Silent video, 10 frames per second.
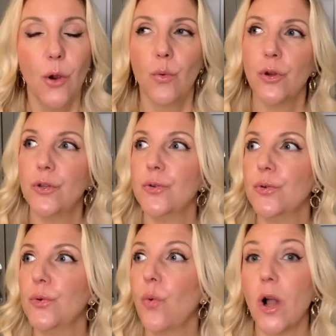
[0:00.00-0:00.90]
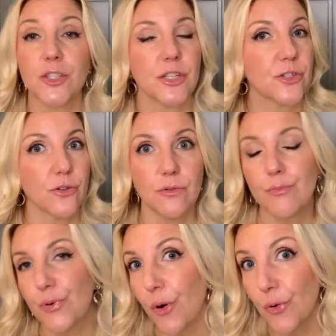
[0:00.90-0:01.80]
Were you watching certain
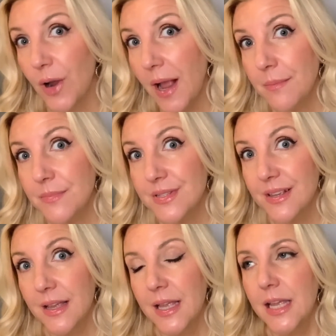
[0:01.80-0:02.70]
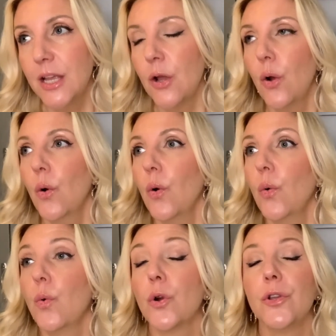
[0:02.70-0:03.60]
programs?
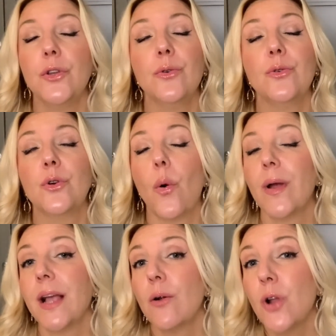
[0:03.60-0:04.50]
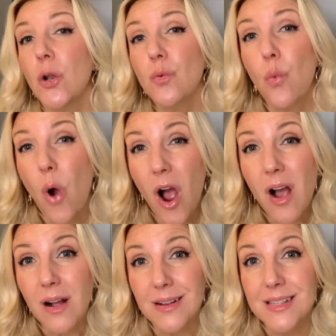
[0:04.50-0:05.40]
Were you going out on
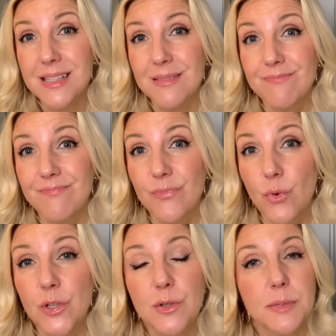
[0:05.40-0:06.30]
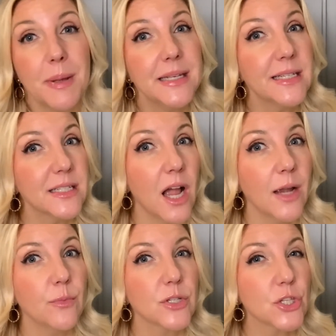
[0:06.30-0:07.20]
walks? Were you spending
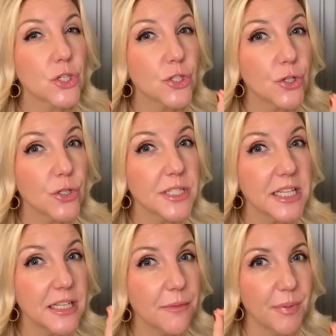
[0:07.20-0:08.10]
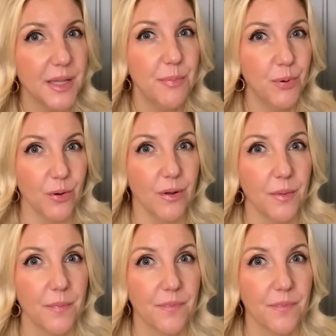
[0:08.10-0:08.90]
time with certain people?